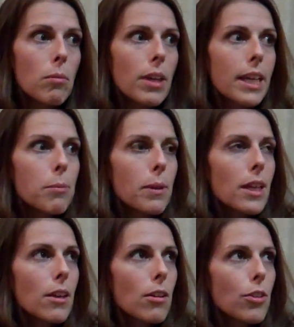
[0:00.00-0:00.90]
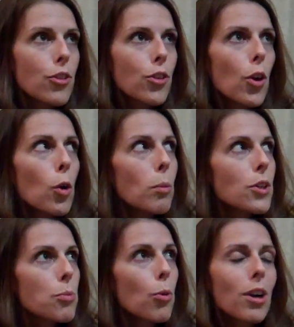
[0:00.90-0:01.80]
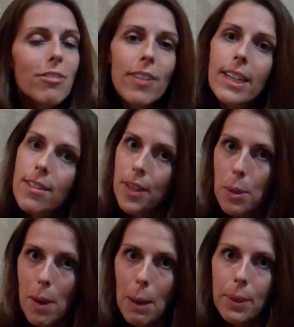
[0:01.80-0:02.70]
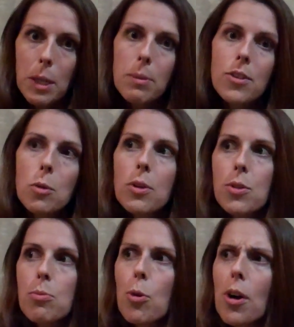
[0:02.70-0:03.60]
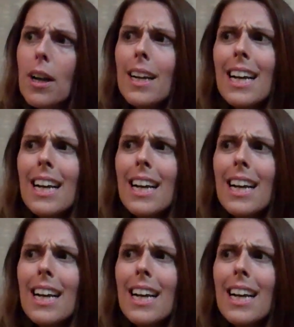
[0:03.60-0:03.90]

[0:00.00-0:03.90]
it can be so much more effective on the map and can be so much more,